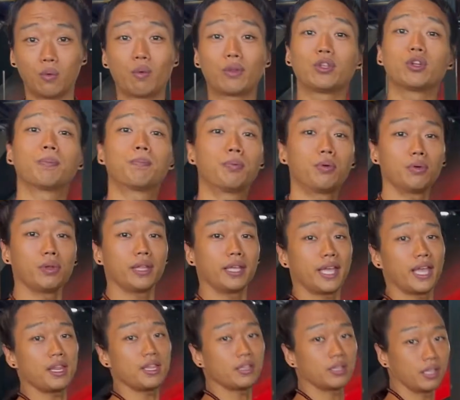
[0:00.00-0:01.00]
When you're pulling
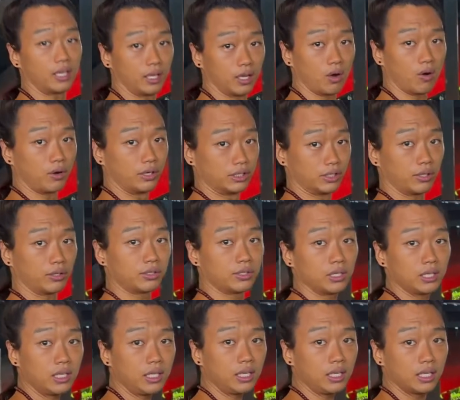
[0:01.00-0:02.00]
anything
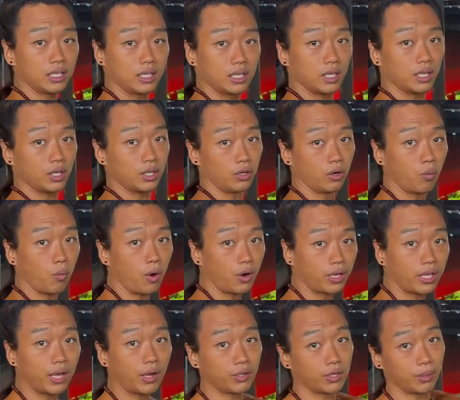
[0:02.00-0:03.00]
horizontally, you're
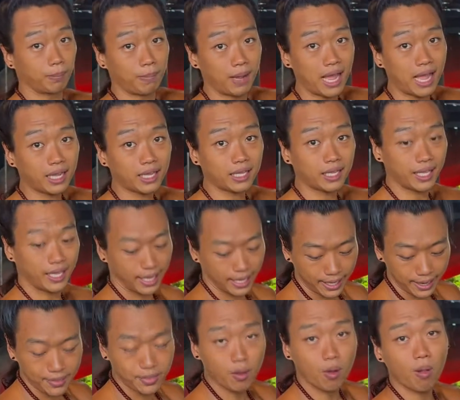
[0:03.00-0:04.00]
working on your back
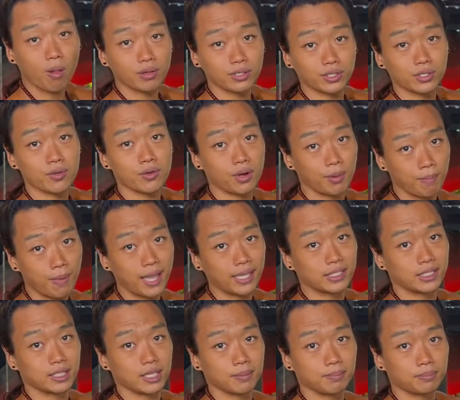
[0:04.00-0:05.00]
and also your
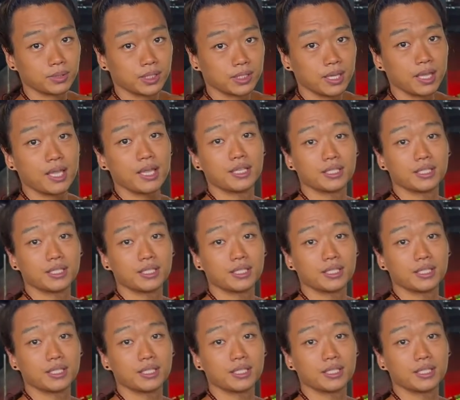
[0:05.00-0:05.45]
biceps.